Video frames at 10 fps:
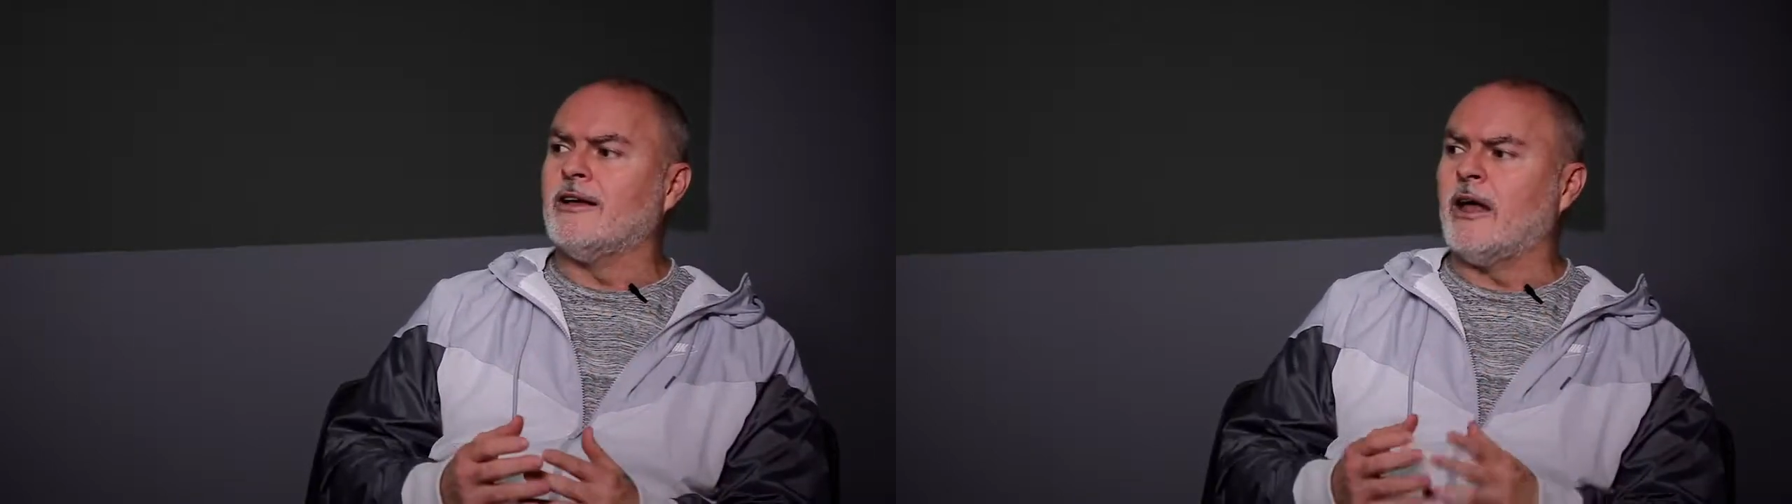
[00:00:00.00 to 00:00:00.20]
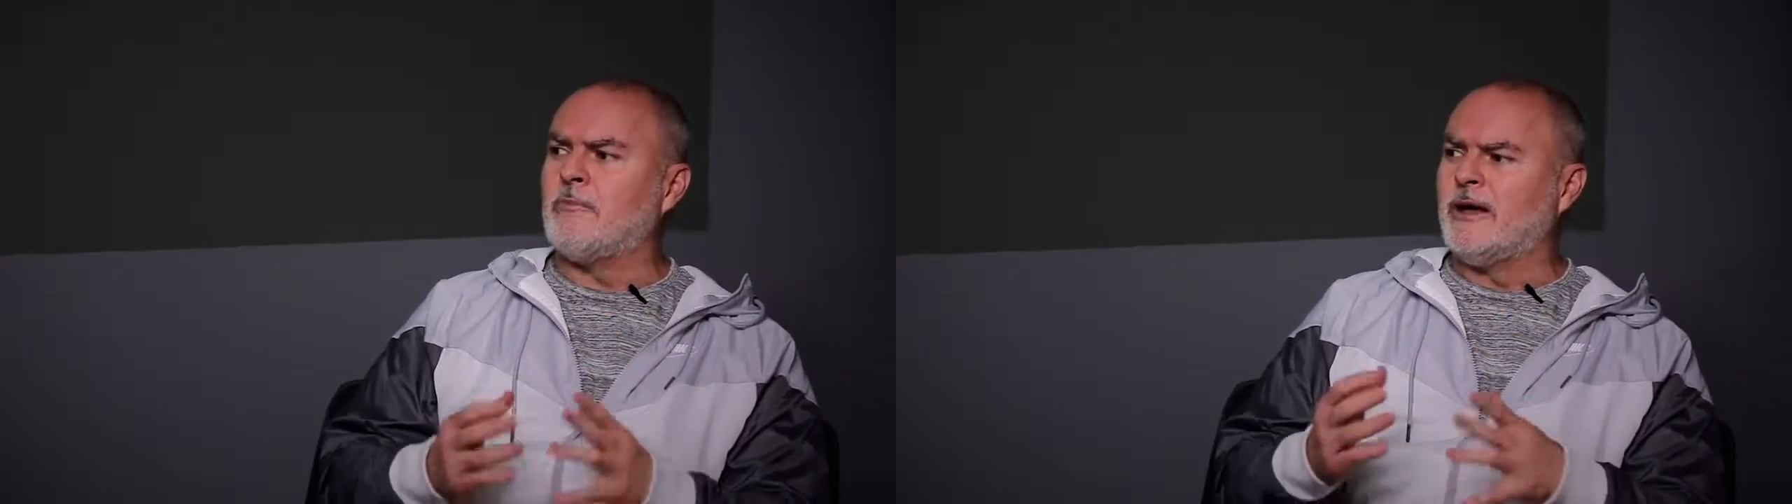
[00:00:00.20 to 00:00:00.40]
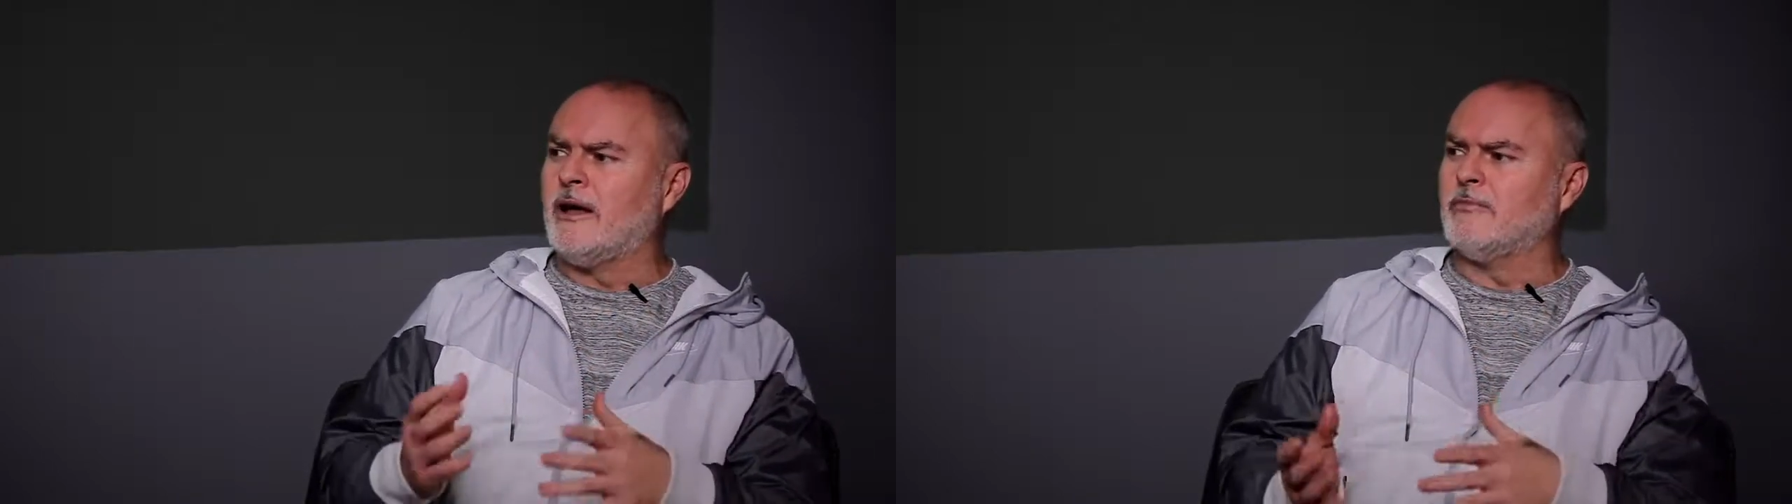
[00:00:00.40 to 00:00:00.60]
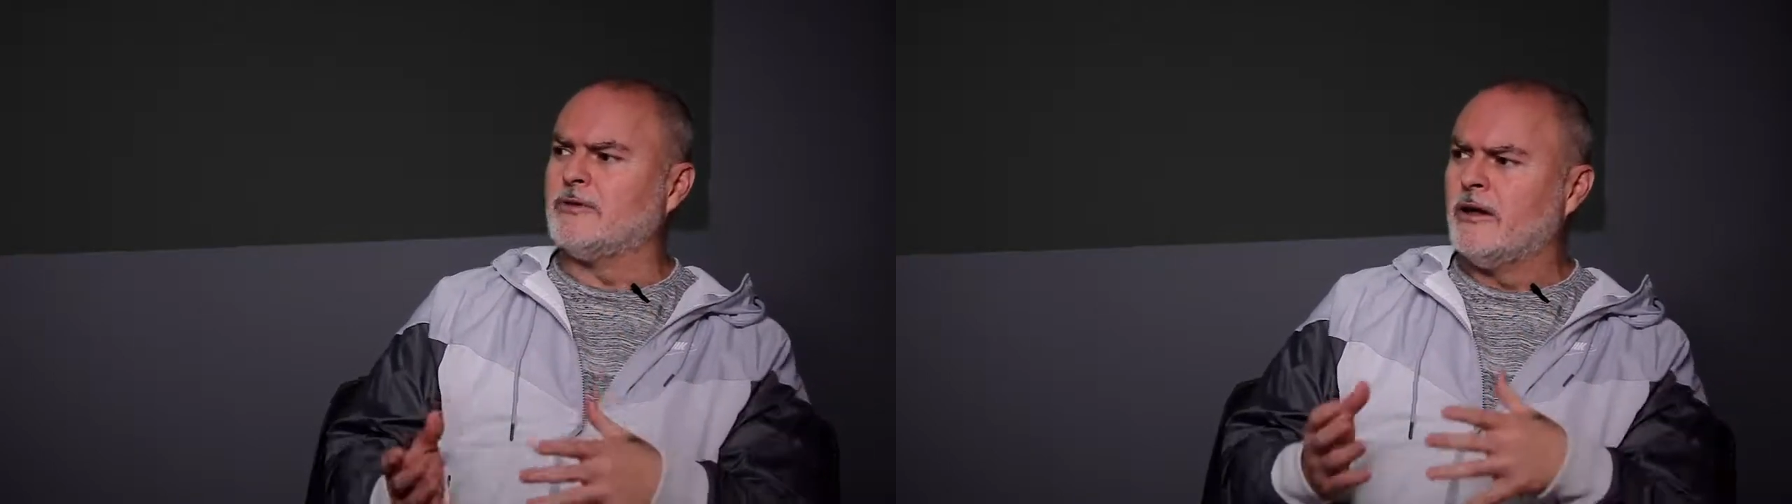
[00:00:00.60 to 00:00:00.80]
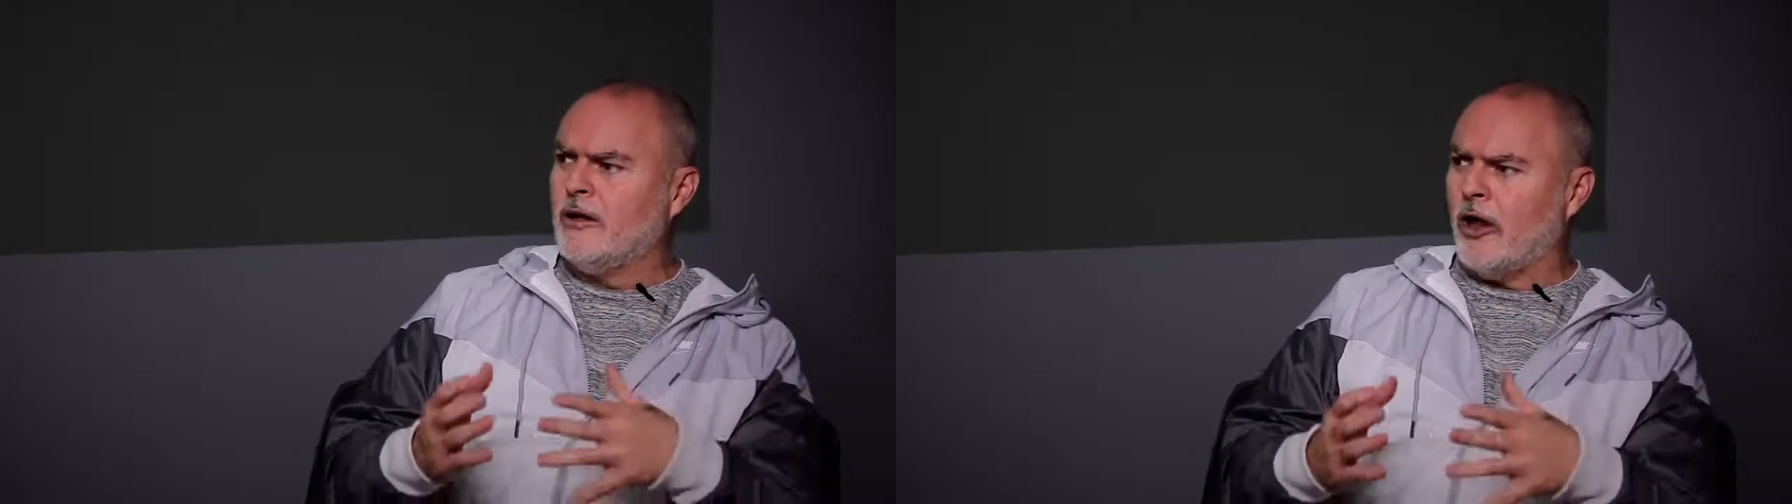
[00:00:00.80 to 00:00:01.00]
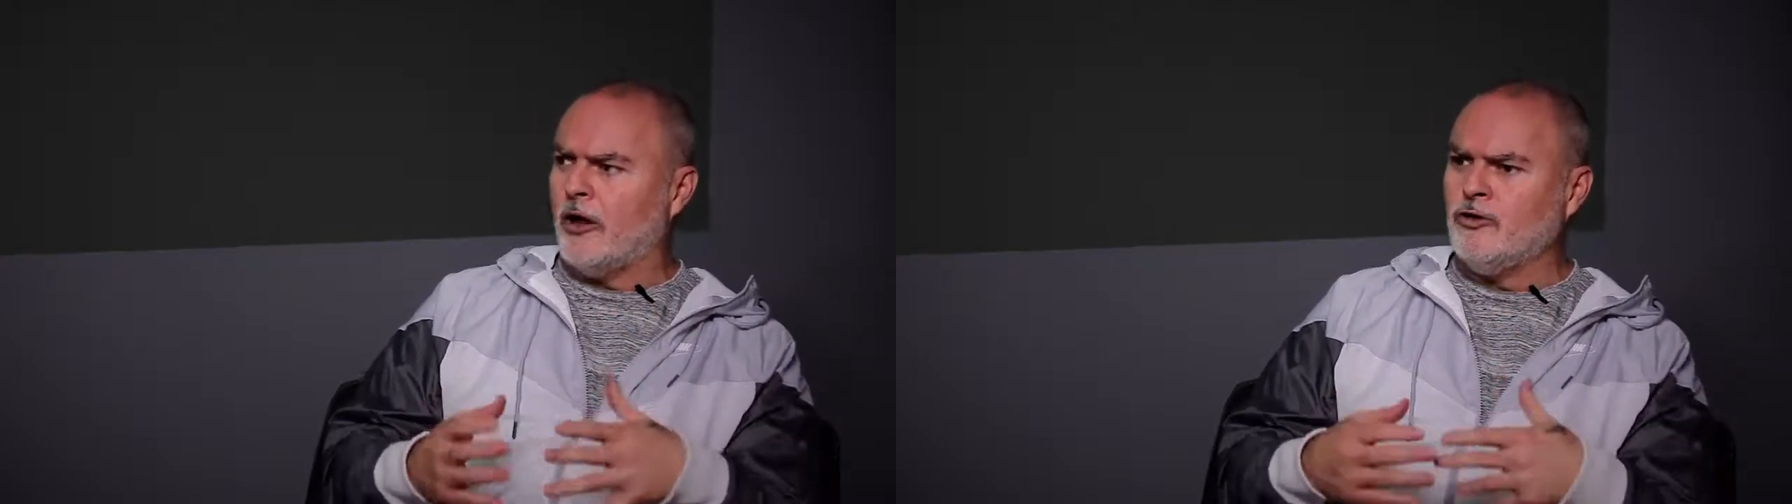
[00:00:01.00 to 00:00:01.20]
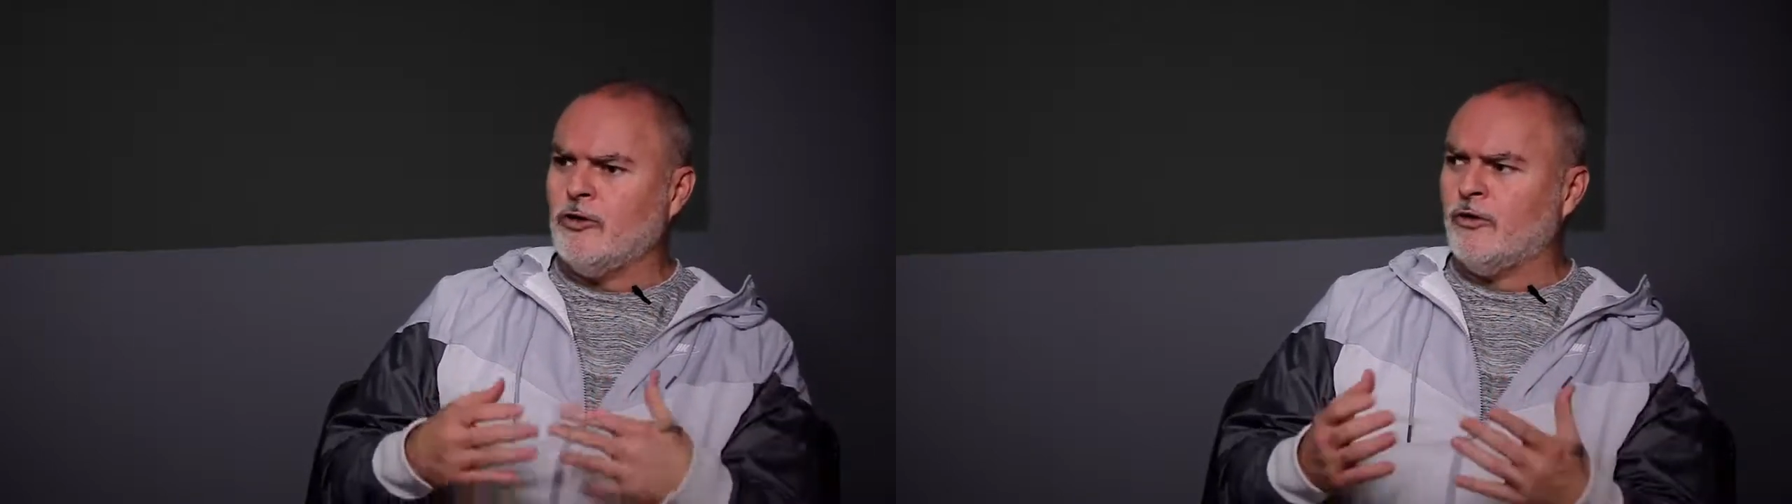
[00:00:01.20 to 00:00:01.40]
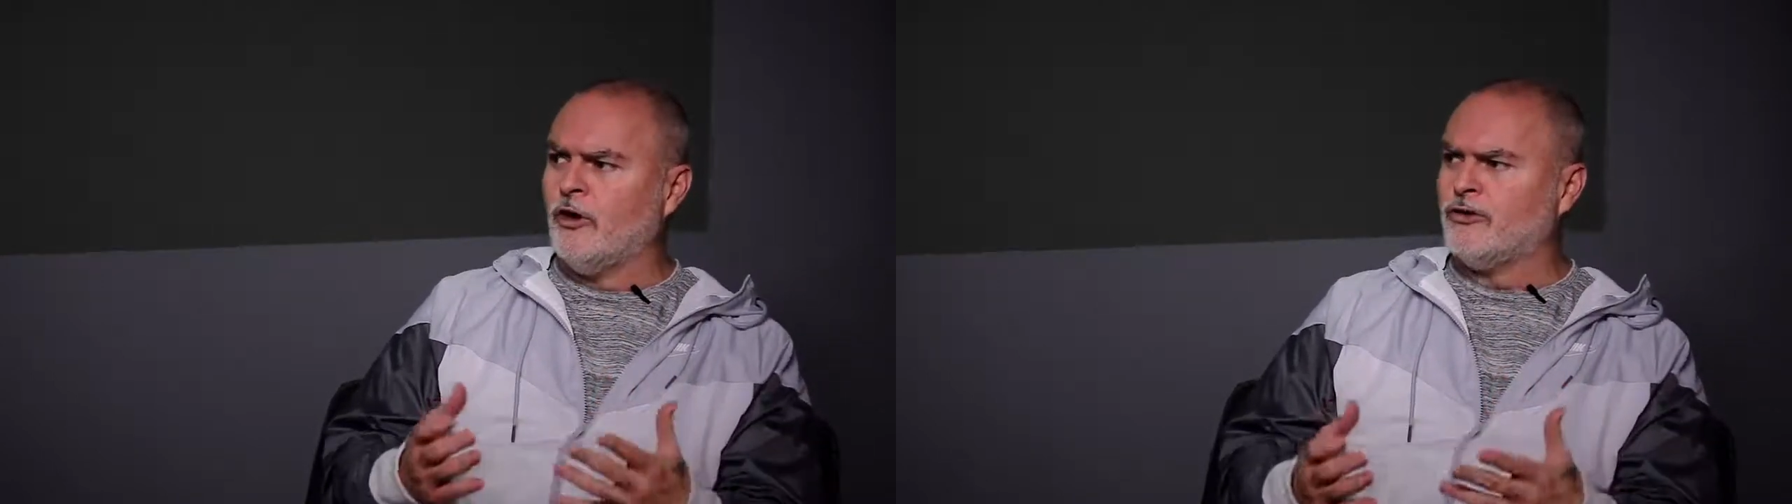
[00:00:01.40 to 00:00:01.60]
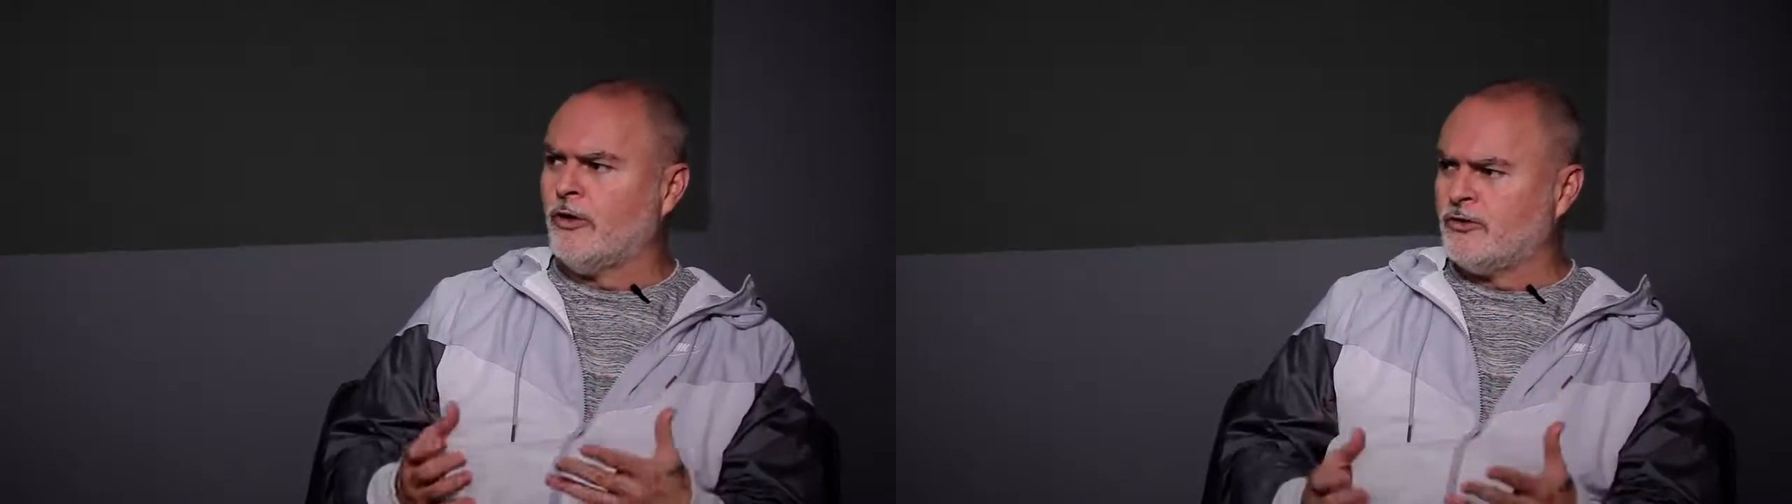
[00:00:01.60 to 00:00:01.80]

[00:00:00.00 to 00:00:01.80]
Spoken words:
and that becomes a new version